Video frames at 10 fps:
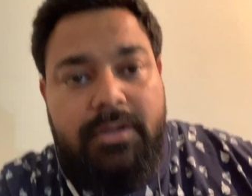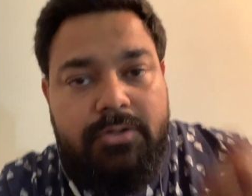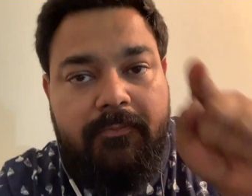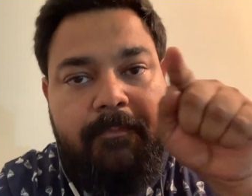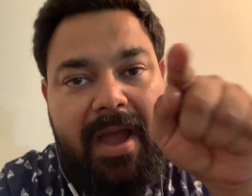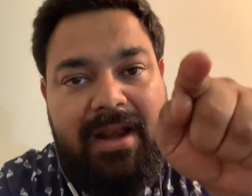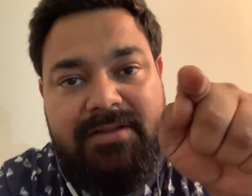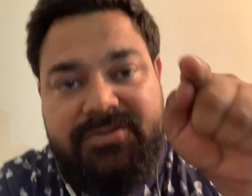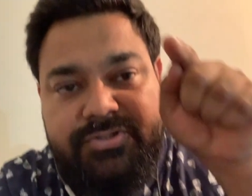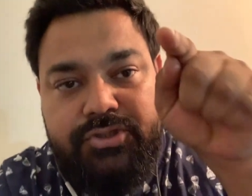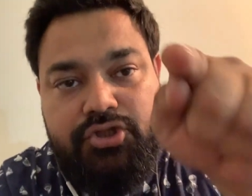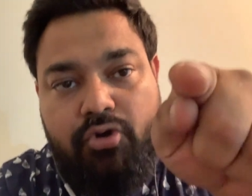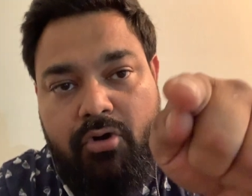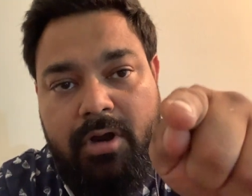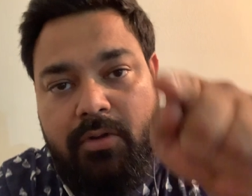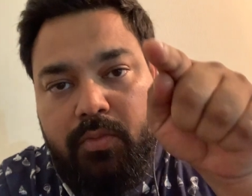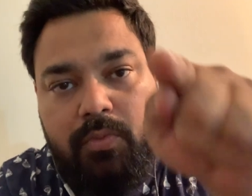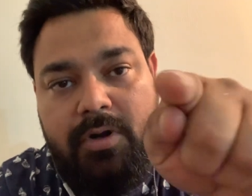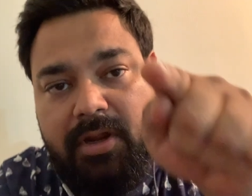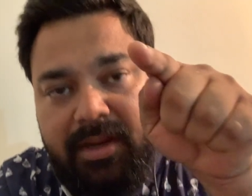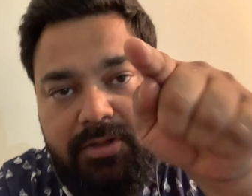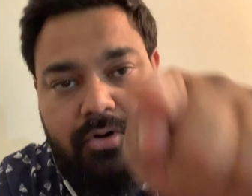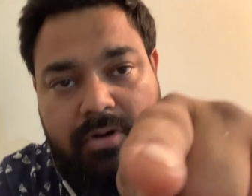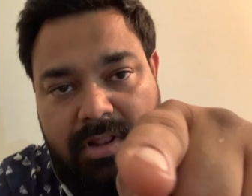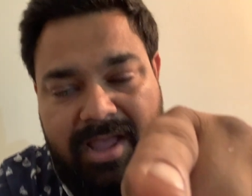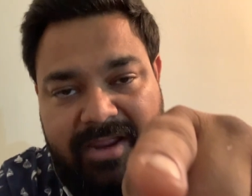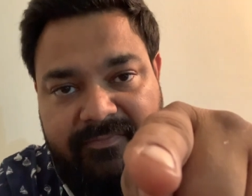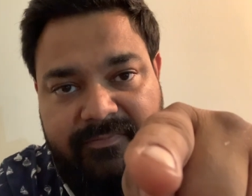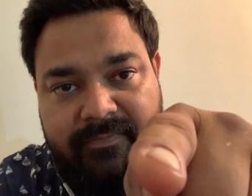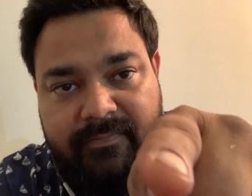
to balance your work and your life